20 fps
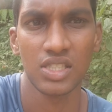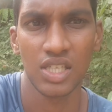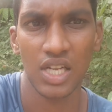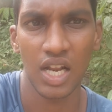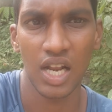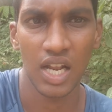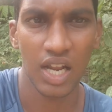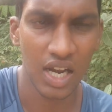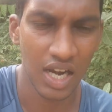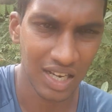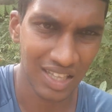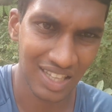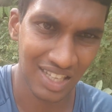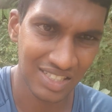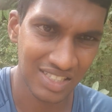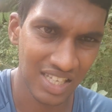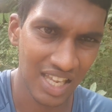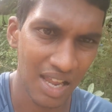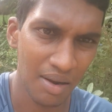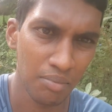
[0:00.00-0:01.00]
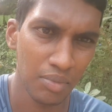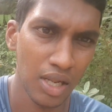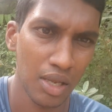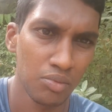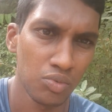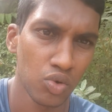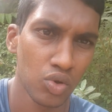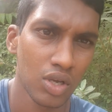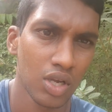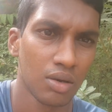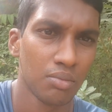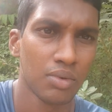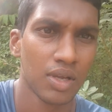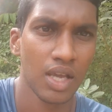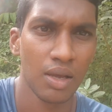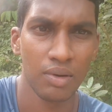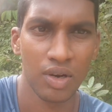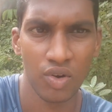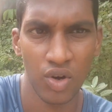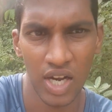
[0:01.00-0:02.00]
runner, at the same time you can be
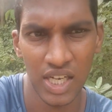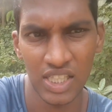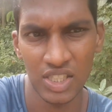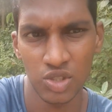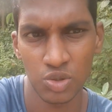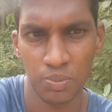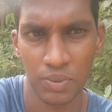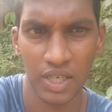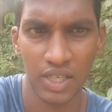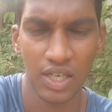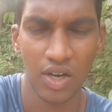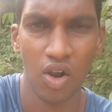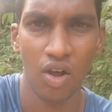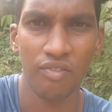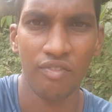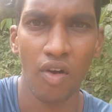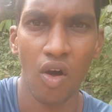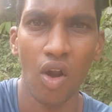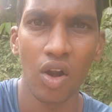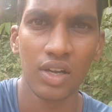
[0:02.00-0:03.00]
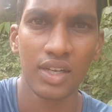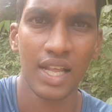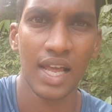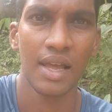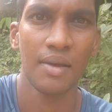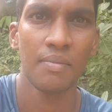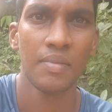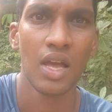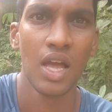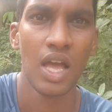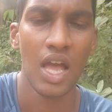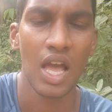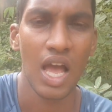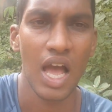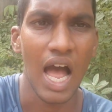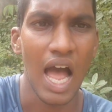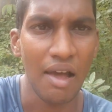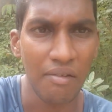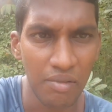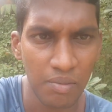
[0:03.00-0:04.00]
a greatest sprinter of all time.
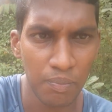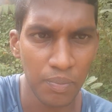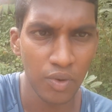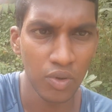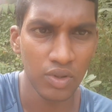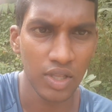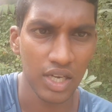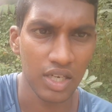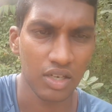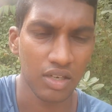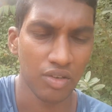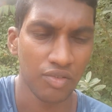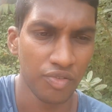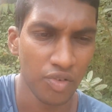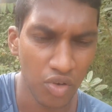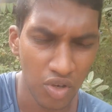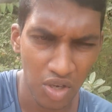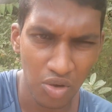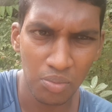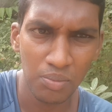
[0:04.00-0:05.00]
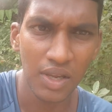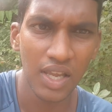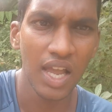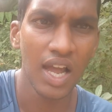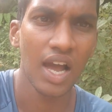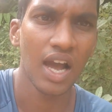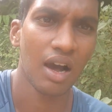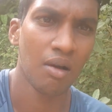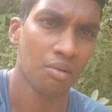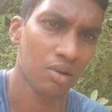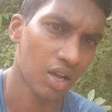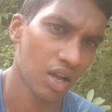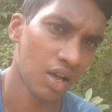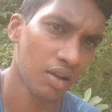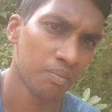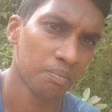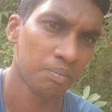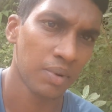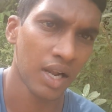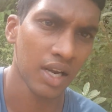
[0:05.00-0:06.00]
I will prove that. If you give me
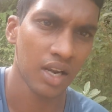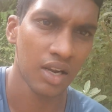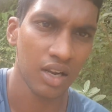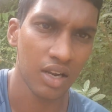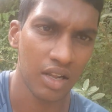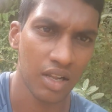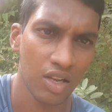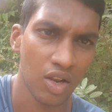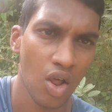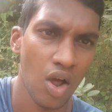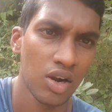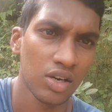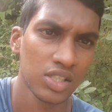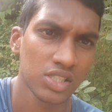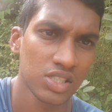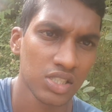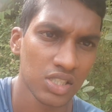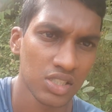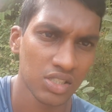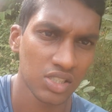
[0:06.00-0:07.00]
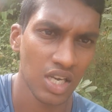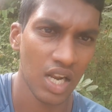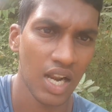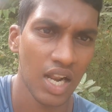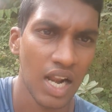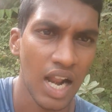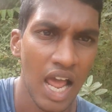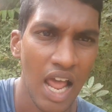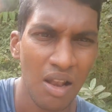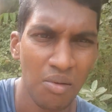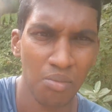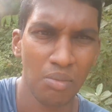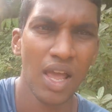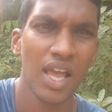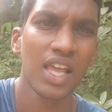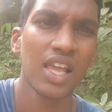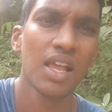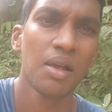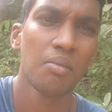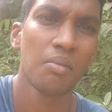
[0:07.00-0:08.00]
a better long distance runner, I'll
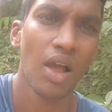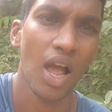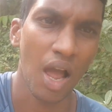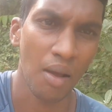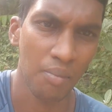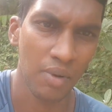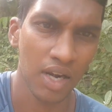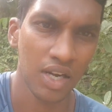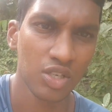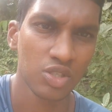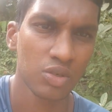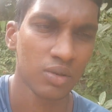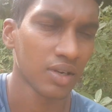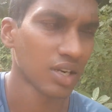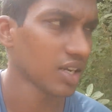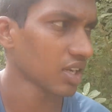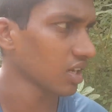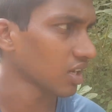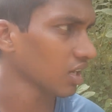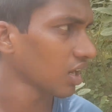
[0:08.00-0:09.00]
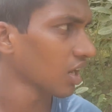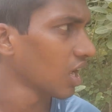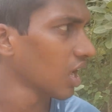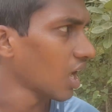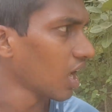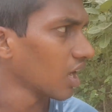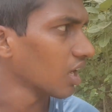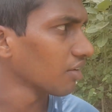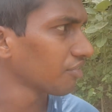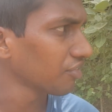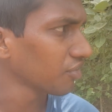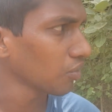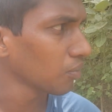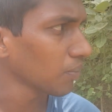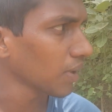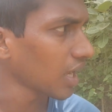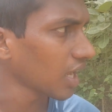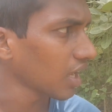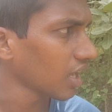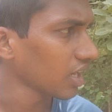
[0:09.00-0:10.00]
make him a better sprinter. If you
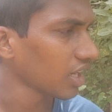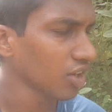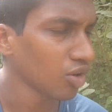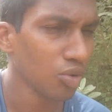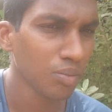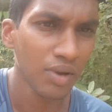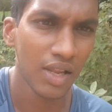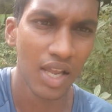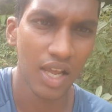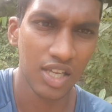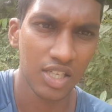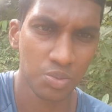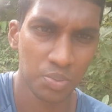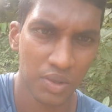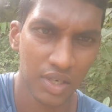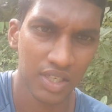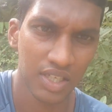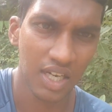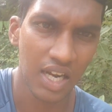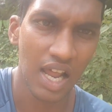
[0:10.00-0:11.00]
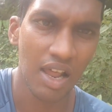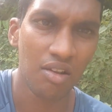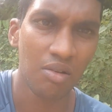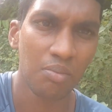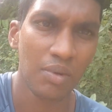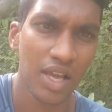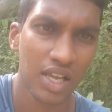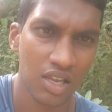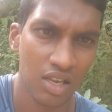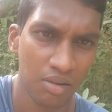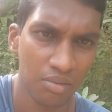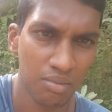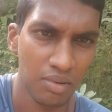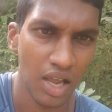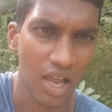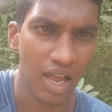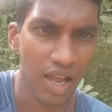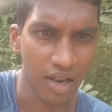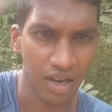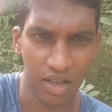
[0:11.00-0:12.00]
give me a sprinter, I'll make him
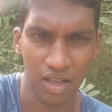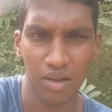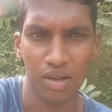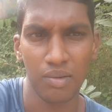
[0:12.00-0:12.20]
an